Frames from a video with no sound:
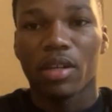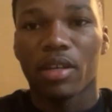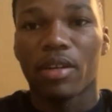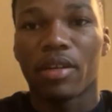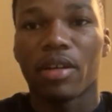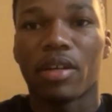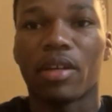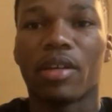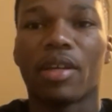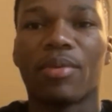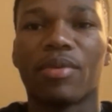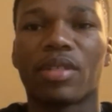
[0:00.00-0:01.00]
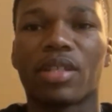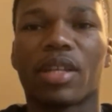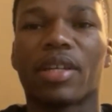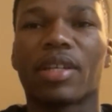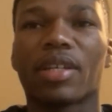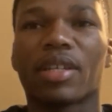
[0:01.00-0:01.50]
and uh, it was
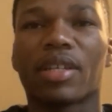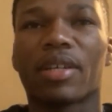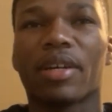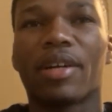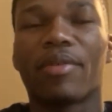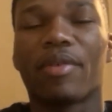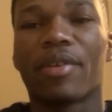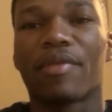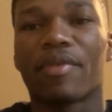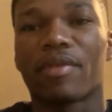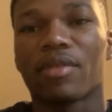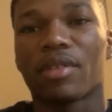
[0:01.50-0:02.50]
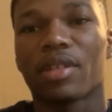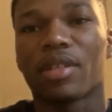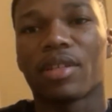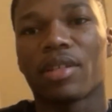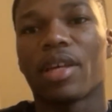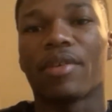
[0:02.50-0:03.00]
like kind of rough
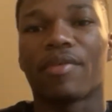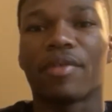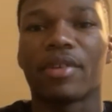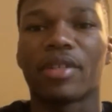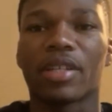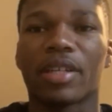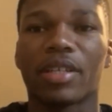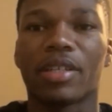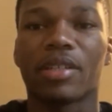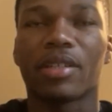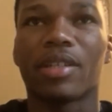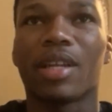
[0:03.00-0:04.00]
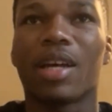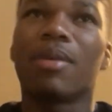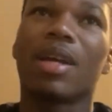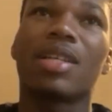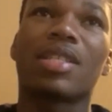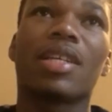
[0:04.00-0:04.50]
at first. Like,
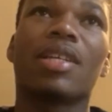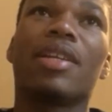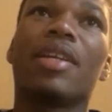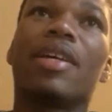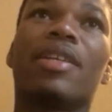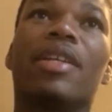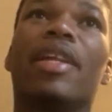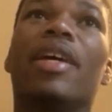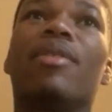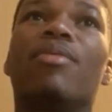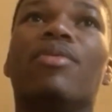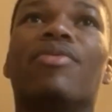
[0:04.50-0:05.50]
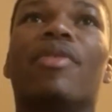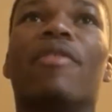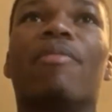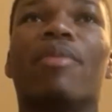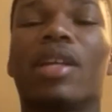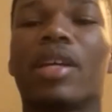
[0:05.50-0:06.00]
I'm not saying that that it was rough,
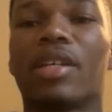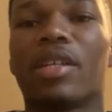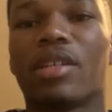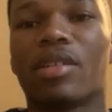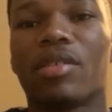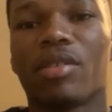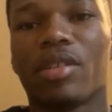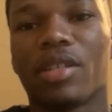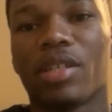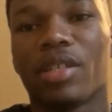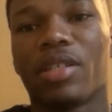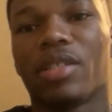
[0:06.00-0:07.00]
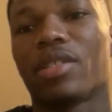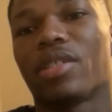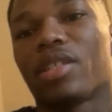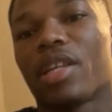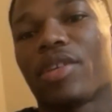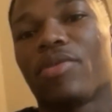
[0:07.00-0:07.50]
but like it's
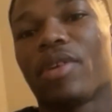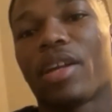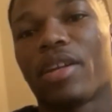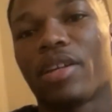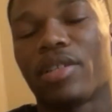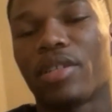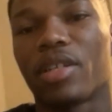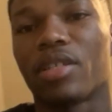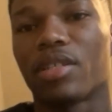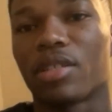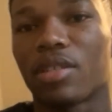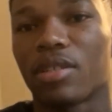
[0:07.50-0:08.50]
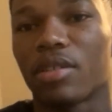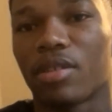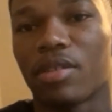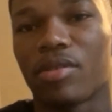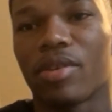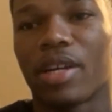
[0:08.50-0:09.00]
just like you gotta adjust.
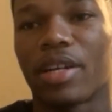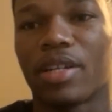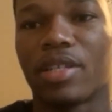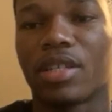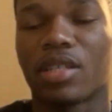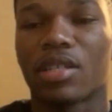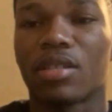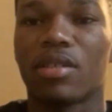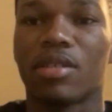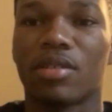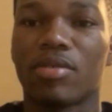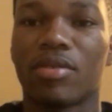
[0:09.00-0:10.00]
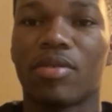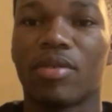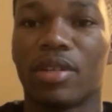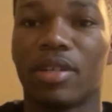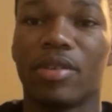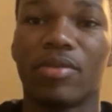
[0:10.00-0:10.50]
You gotta adjust to you know
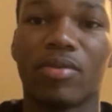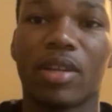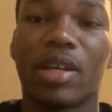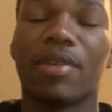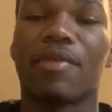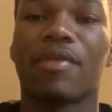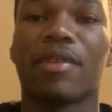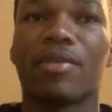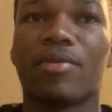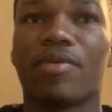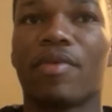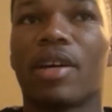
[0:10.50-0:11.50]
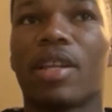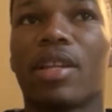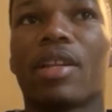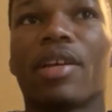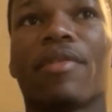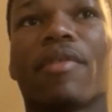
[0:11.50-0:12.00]
the new life, the new father
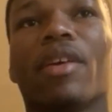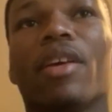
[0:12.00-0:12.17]
life,